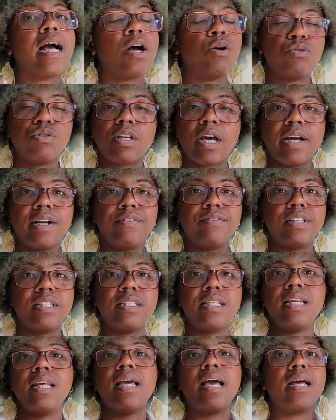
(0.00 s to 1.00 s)
outside of the
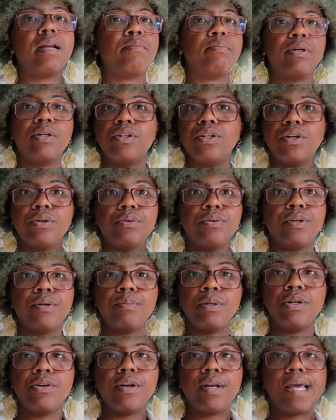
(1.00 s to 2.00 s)
city and build their own
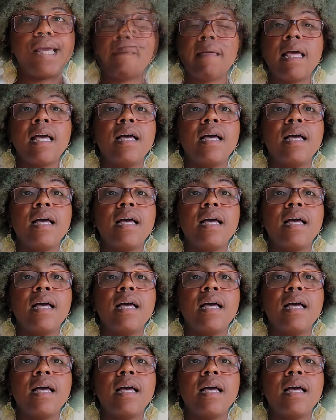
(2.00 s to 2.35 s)
community.